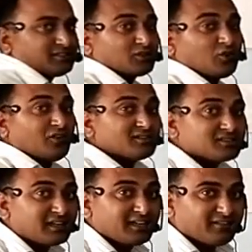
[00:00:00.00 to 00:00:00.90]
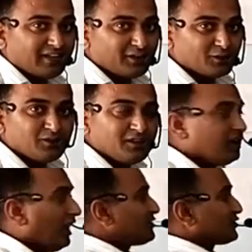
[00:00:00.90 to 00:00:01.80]
the constant value,
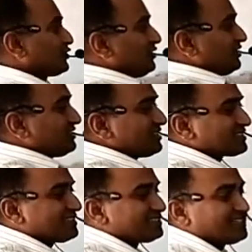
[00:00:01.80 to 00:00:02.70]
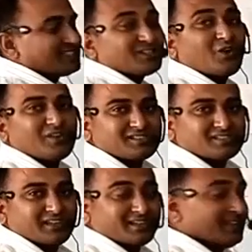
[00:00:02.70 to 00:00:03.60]
and so this is considered a
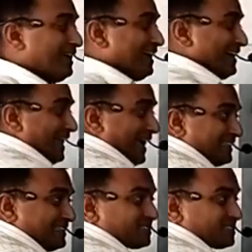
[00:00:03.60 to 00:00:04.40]
constant. Like this